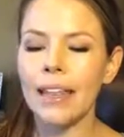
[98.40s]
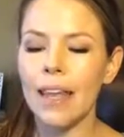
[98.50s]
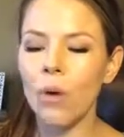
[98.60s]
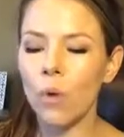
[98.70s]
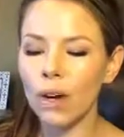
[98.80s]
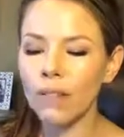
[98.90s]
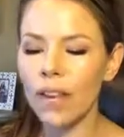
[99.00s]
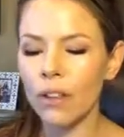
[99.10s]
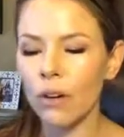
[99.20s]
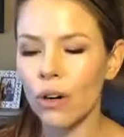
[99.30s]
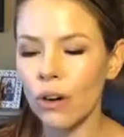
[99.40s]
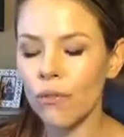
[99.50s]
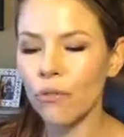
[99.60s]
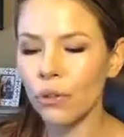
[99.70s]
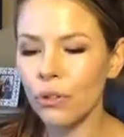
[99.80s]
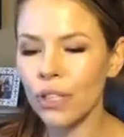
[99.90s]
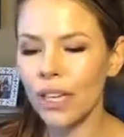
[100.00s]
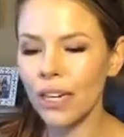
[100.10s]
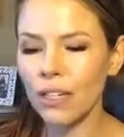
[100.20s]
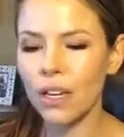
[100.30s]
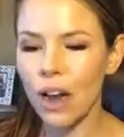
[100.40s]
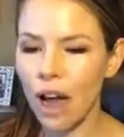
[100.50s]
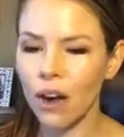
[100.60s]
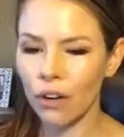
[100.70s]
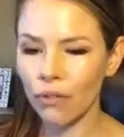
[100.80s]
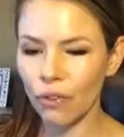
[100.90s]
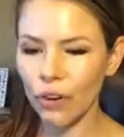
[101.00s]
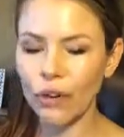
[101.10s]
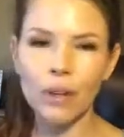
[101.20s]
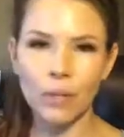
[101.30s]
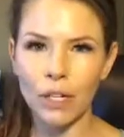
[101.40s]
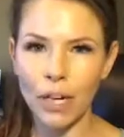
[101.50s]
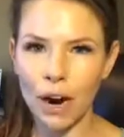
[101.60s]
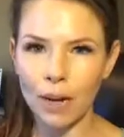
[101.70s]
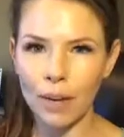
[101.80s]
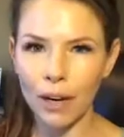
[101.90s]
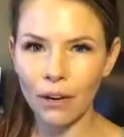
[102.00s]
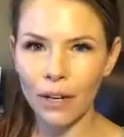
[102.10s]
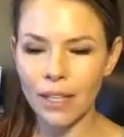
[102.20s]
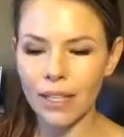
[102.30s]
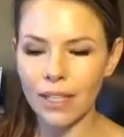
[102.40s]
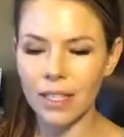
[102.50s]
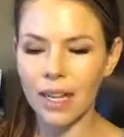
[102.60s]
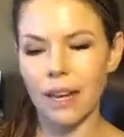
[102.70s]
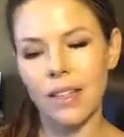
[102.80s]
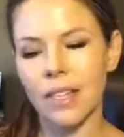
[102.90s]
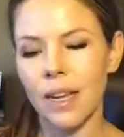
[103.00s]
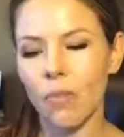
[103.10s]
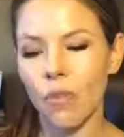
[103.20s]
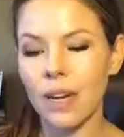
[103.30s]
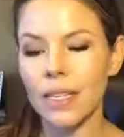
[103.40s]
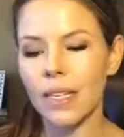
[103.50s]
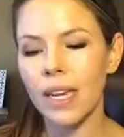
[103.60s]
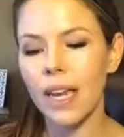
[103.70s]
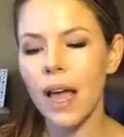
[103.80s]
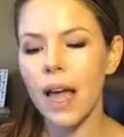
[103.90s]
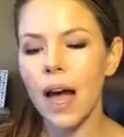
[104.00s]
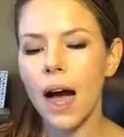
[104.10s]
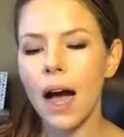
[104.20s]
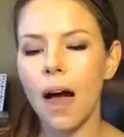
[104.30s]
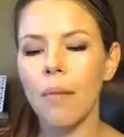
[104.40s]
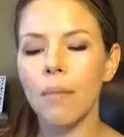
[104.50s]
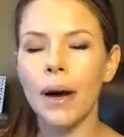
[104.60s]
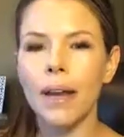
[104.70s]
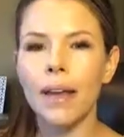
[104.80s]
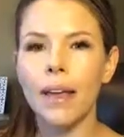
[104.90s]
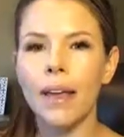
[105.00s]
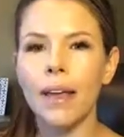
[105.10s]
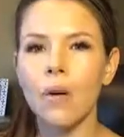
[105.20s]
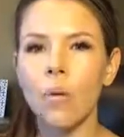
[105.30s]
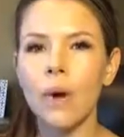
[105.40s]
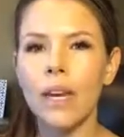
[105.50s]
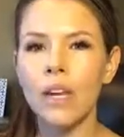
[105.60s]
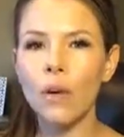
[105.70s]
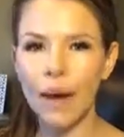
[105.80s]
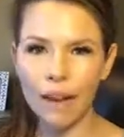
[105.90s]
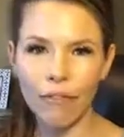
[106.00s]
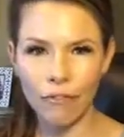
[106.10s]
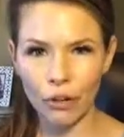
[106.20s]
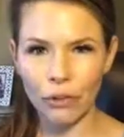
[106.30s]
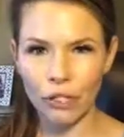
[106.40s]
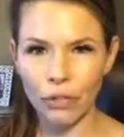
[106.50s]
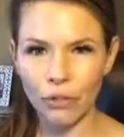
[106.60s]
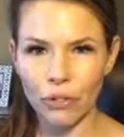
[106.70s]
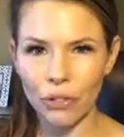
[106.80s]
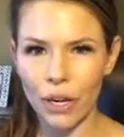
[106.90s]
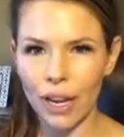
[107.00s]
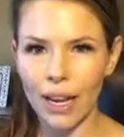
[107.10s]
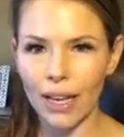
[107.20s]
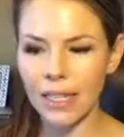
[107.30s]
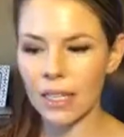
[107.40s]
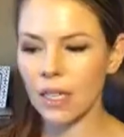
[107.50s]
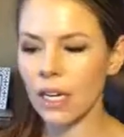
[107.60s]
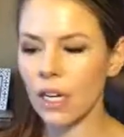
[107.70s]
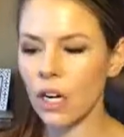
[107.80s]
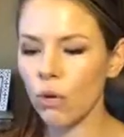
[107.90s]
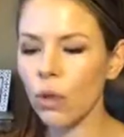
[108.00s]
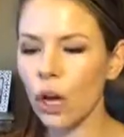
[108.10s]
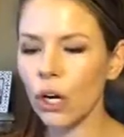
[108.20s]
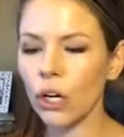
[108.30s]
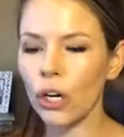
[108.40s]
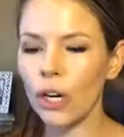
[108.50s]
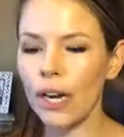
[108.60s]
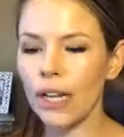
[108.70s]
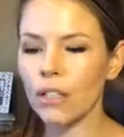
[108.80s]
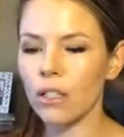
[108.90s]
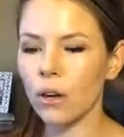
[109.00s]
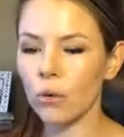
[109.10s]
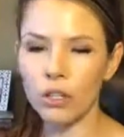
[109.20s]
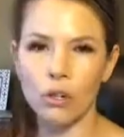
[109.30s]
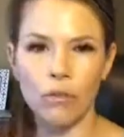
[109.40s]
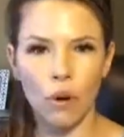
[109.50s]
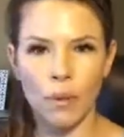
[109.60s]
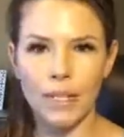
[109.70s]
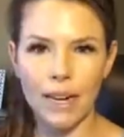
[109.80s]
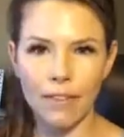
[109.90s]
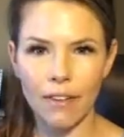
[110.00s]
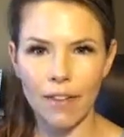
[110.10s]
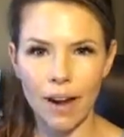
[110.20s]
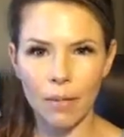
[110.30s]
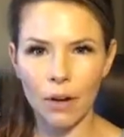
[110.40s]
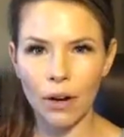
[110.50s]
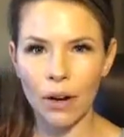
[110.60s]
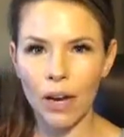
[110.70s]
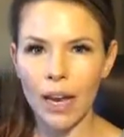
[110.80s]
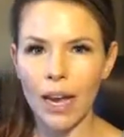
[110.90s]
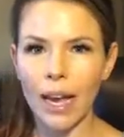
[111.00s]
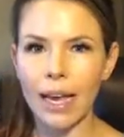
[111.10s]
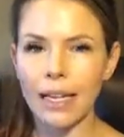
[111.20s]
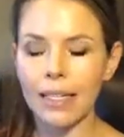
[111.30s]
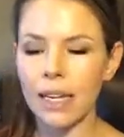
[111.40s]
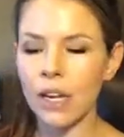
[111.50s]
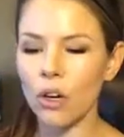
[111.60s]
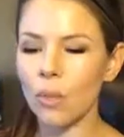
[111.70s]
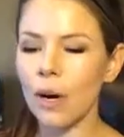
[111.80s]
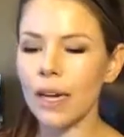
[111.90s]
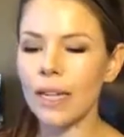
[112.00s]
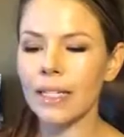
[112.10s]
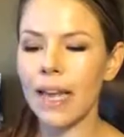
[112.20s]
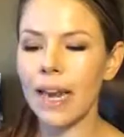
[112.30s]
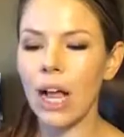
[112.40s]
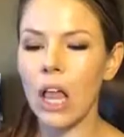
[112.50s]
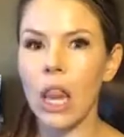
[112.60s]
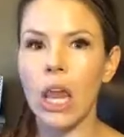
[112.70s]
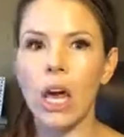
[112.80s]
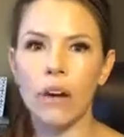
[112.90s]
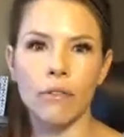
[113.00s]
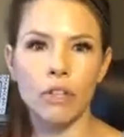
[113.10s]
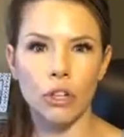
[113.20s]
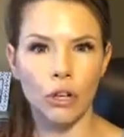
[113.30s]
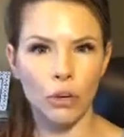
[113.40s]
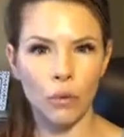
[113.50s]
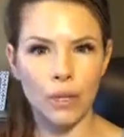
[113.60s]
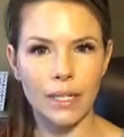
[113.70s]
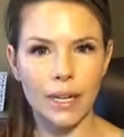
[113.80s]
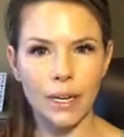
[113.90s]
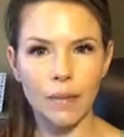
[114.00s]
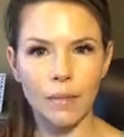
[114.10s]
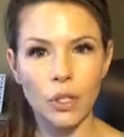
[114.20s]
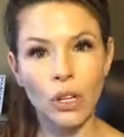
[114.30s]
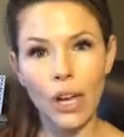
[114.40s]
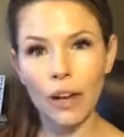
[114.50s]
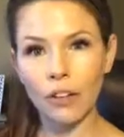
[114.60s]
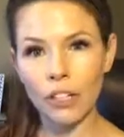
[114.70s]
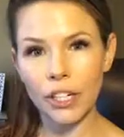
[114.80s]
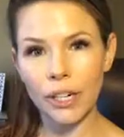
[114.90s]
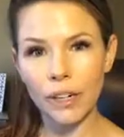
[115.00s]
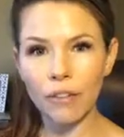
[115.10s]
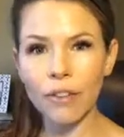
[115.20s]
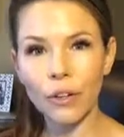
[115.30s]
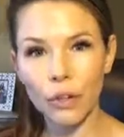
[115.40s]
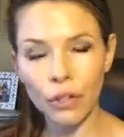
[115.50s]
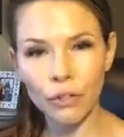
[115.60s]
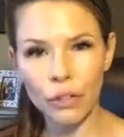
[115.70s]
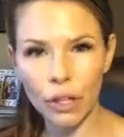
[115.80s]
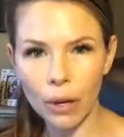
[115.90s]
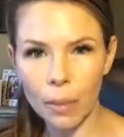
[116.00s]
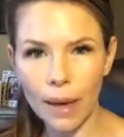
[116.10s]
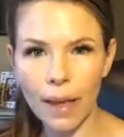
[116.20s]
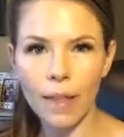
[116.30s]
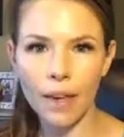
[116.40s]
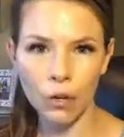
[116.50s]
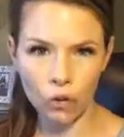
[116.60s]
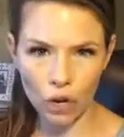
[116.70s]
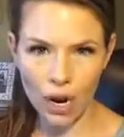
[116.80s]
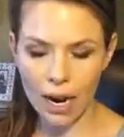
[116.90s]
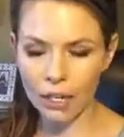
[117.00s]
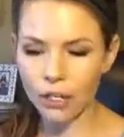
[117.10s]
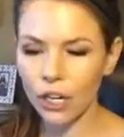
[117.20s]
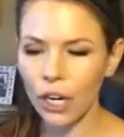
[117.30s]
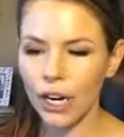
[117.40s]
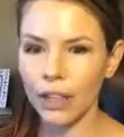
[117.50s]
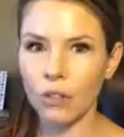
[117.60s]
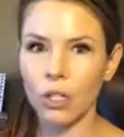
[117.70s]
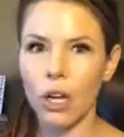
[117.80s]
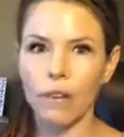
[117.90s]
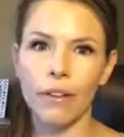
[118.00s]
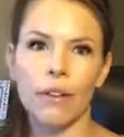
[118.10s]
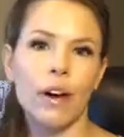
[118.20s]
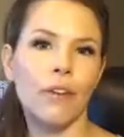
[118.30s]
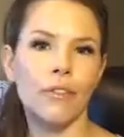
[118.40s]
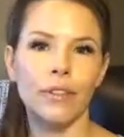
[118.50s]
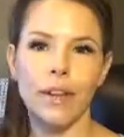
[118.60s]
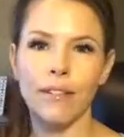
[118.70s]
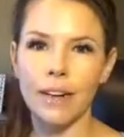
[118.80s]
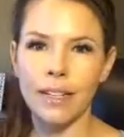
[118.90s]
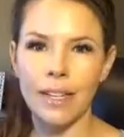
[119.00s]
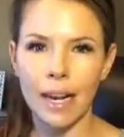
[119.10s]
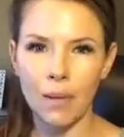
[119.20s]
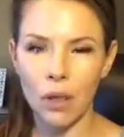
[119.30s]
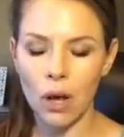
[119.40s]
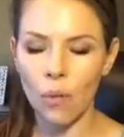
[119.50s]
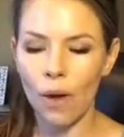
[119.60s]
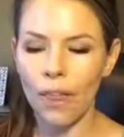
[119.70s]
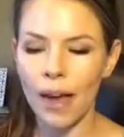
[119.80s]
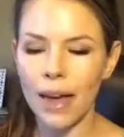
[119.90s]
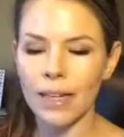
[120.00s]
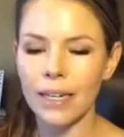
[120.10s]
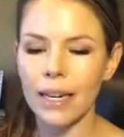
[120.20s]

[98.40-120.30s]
One of the other foods that is not good for you that I'm going to talk about, this is kind of the same reasoning, but when you have fruit juice, it's no longer in its original form. It doesn't have the fiber, and your body is getting a lot of sugar at one time. So you get energy, you feel good for a little bit, and then you crash. And there's a lot of other health side effects that come along with that.